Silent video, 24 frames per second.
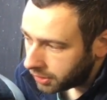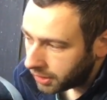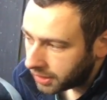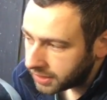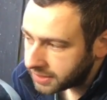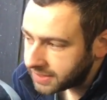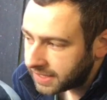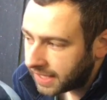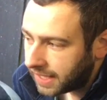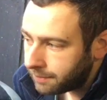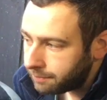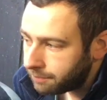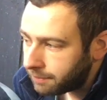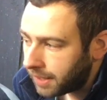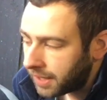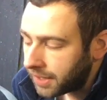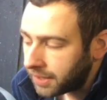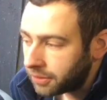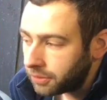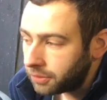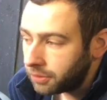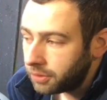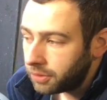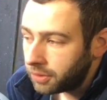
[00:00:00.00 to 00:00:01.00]
a slam
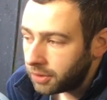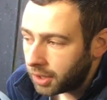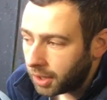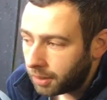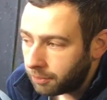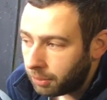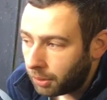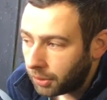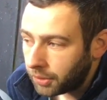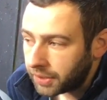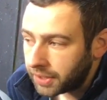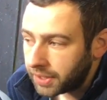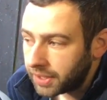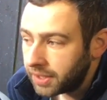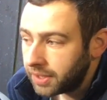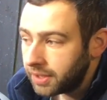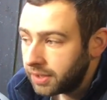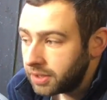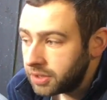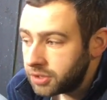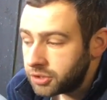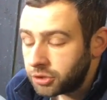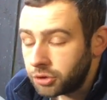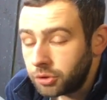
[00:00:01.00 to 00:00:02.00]
panel, a bonnet,
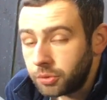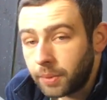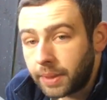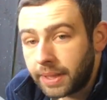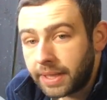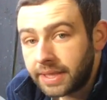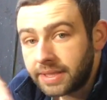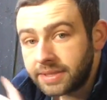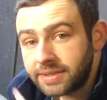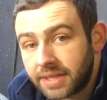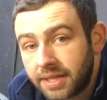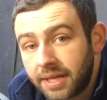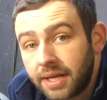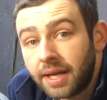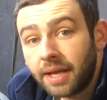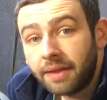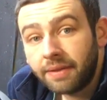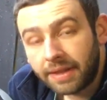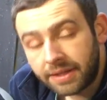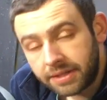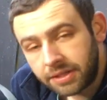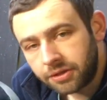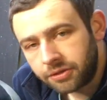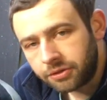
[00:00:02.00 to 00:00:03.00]
two wings,
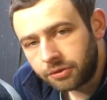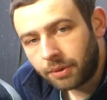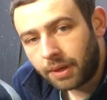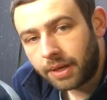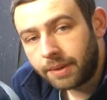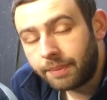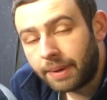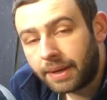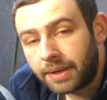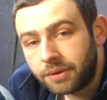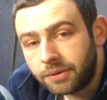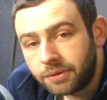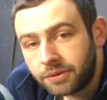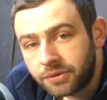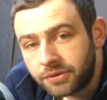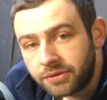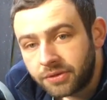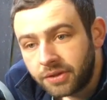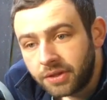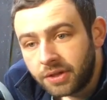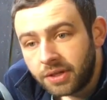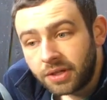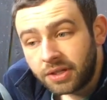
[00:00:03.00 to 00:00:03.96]
then your two A panels.